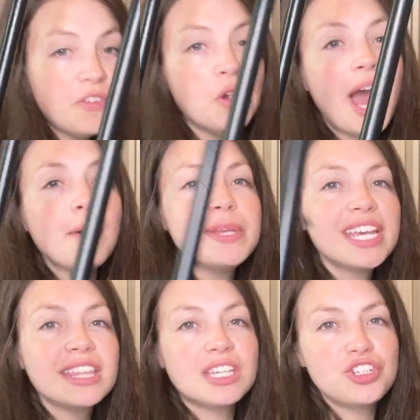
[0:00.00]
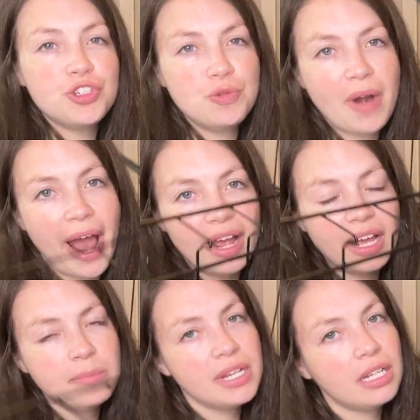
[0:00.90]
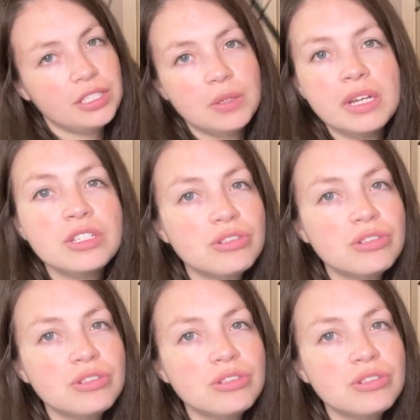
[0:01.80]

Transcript: if you happen to get this shoe rack, I'm telling you, it is